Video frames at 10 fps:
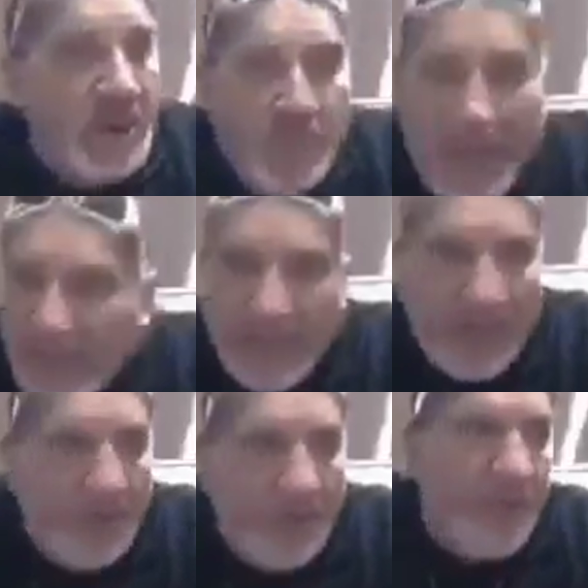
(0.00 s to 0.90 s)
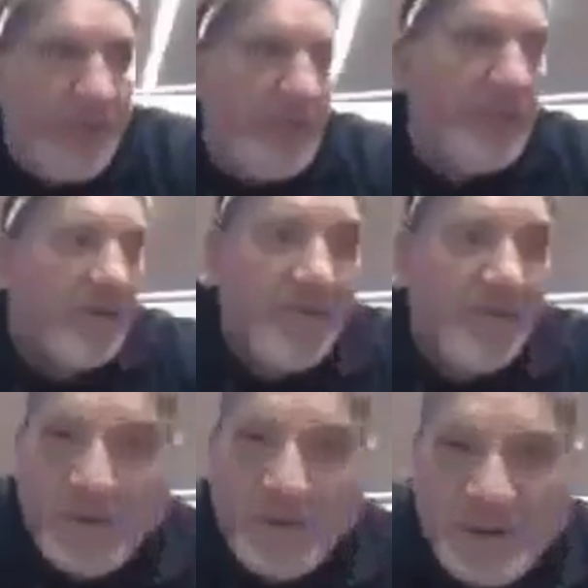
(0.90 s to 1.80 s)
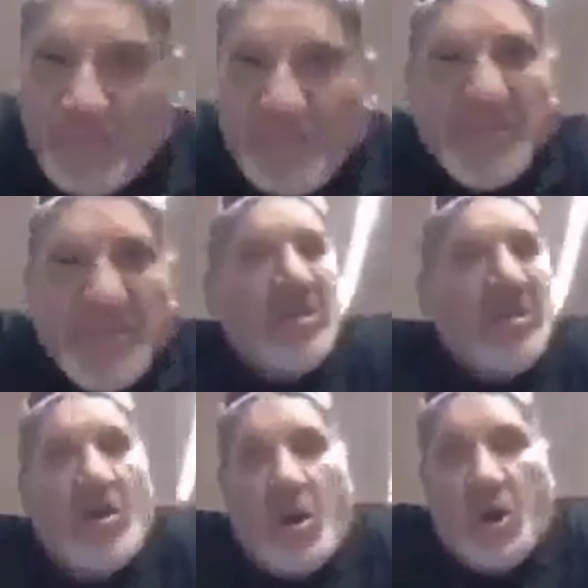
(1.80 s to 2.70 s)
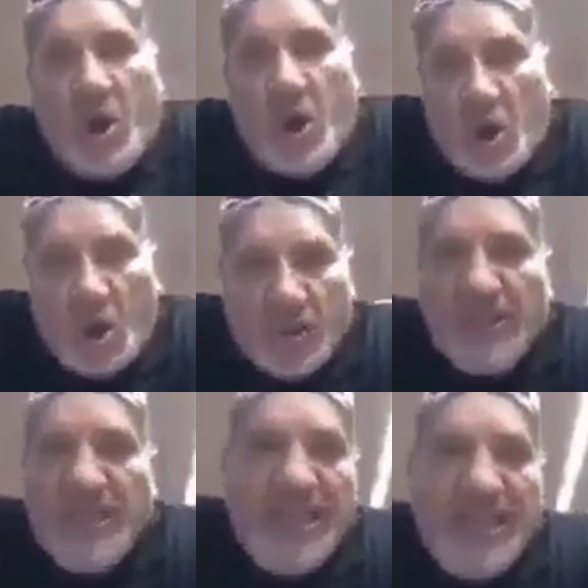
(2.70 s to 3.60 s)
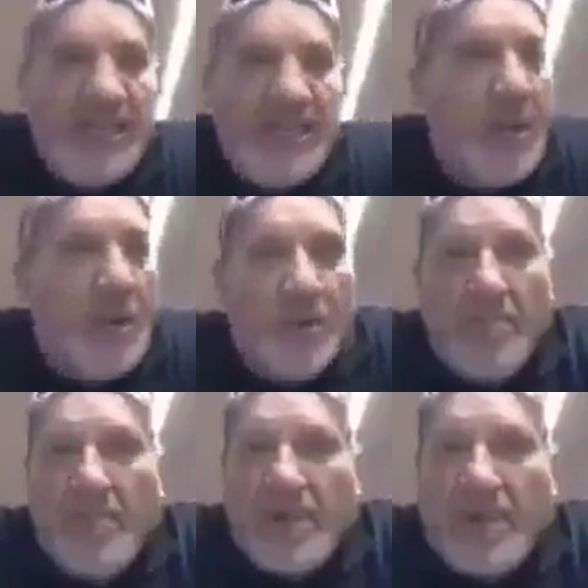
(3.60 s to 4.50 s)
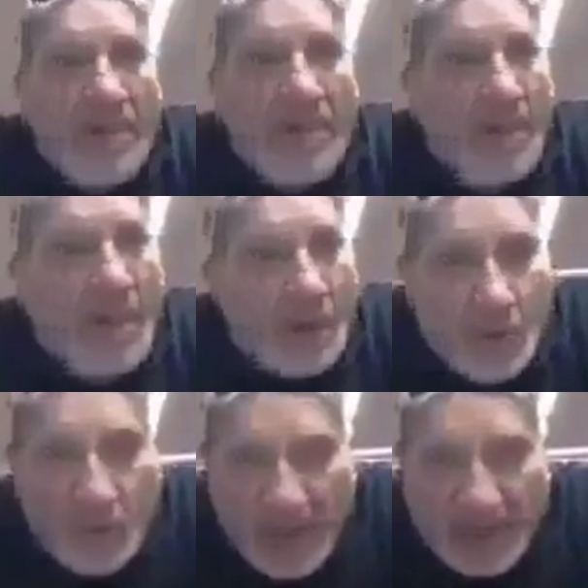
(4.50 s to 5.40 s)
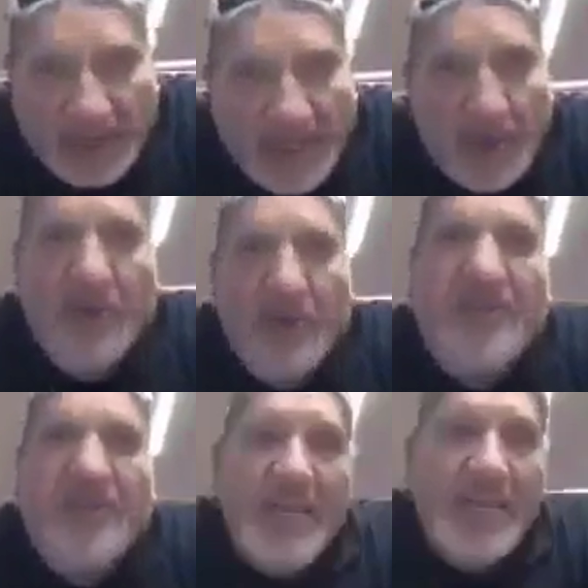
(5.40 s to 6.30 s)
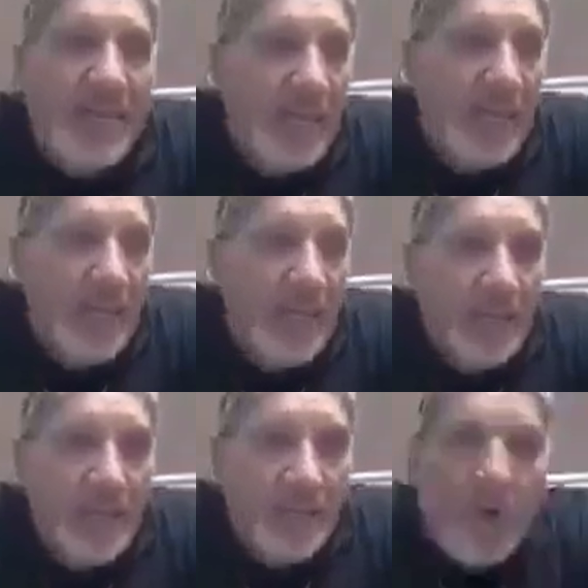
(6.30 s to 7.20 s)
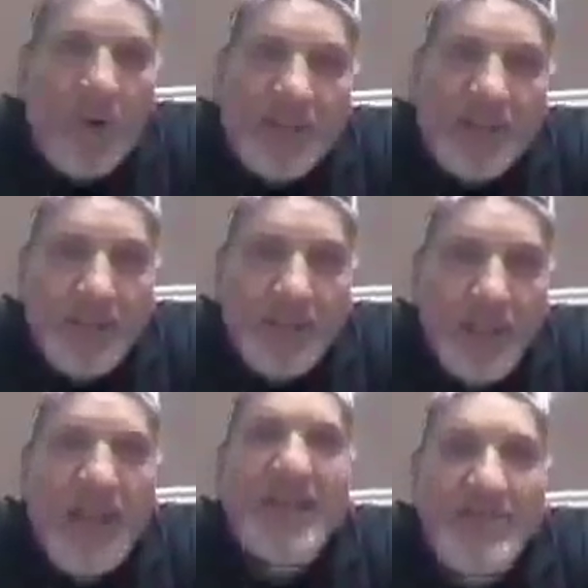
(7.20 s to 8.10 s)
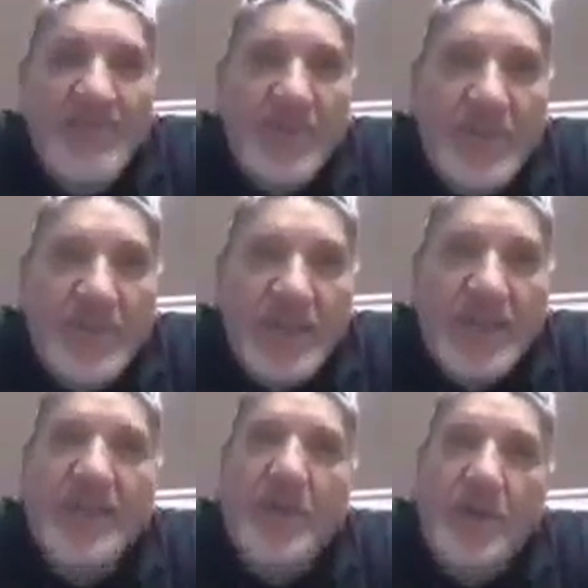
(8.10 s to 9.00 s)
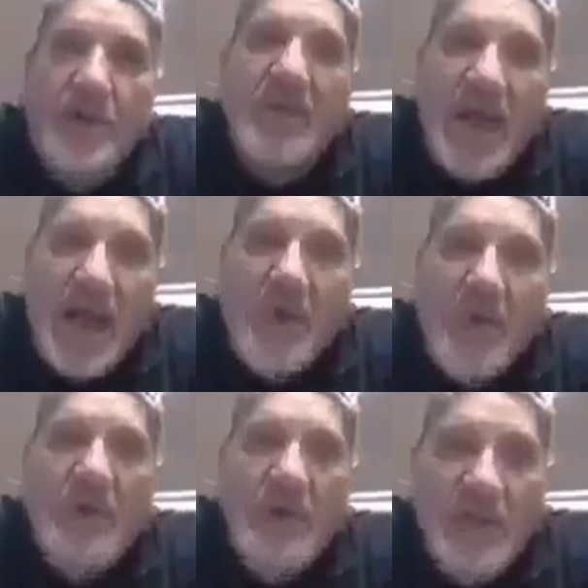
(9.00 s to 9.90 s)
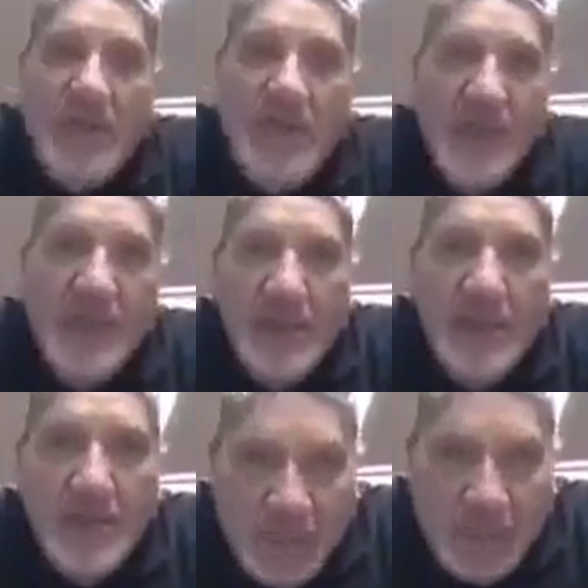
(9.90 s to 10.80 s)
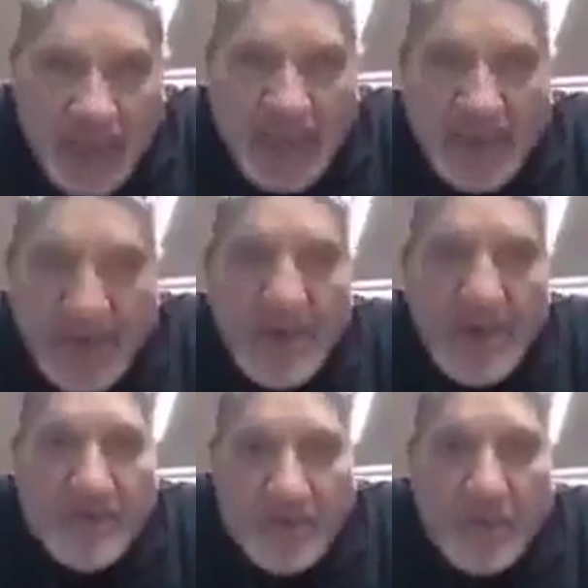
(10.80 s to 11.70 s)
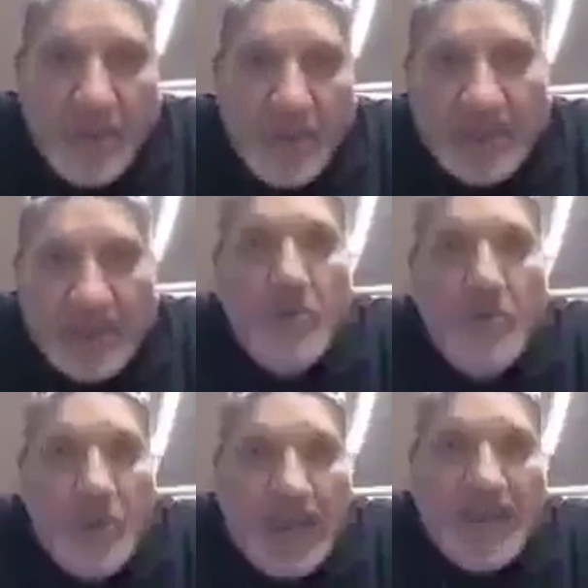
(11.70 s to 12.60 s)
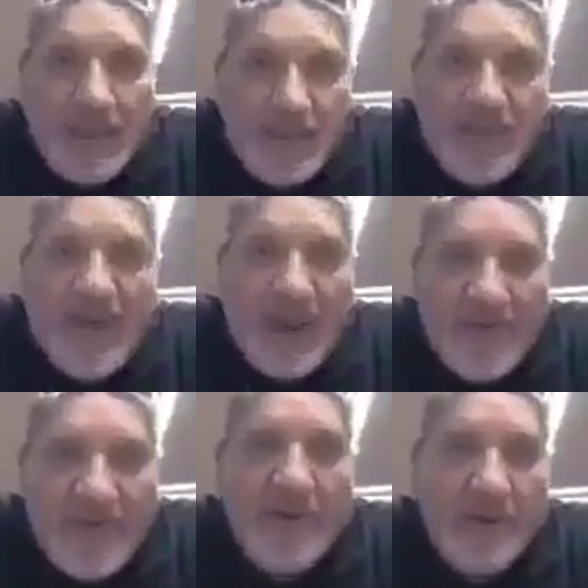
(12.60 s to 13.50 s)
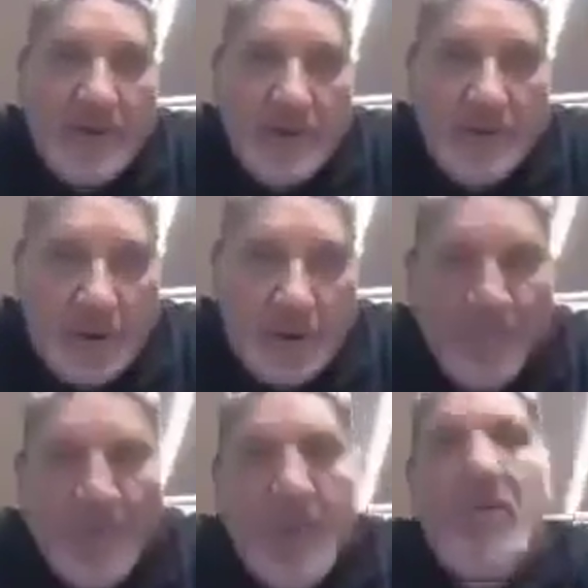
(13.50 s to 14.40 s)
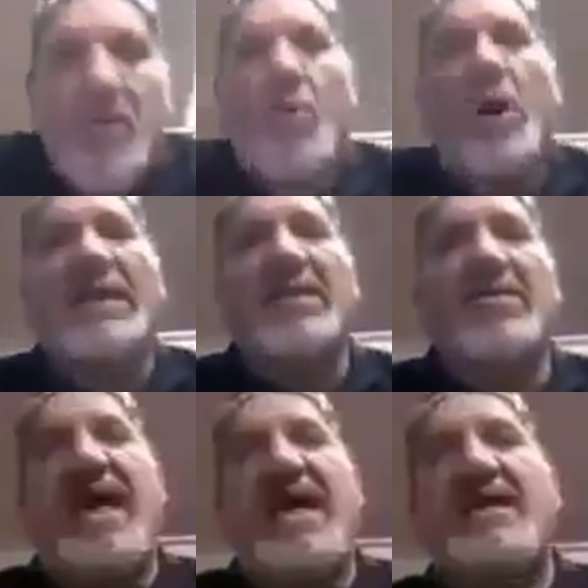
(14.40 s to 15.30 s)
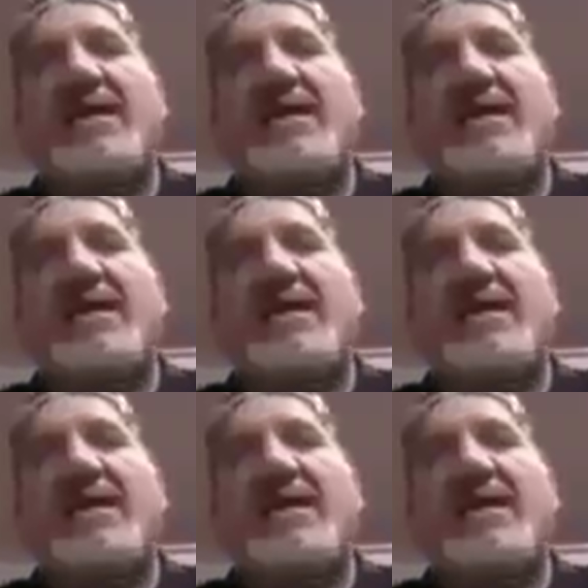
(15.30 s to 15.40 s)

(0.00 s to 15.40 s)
is making you maybe in the future on a yearly, on a monthly, on a weekly, on a daily. You know what? I even think that on an hourly base, it will make you back that 500 euros. What is